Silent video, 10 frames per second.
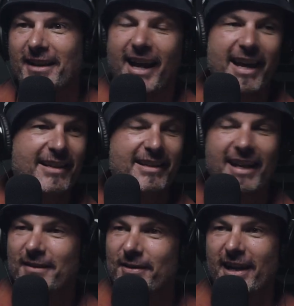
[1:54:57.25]
And
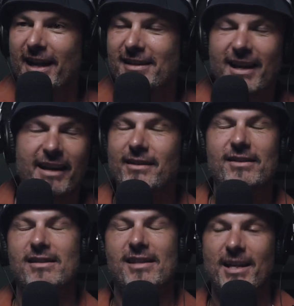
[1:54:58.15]
then 3 days later,
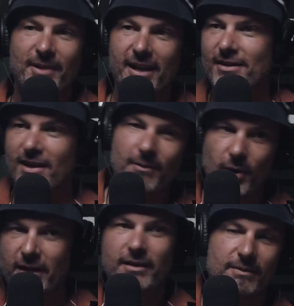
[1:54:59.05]
he's asleep and he gets
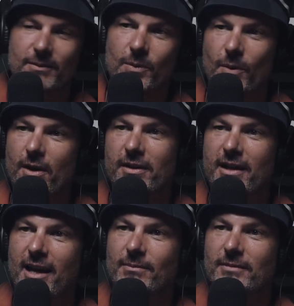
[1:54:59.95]
woken
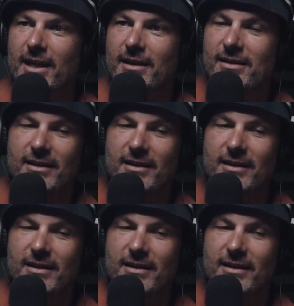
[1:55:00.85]
up, and it's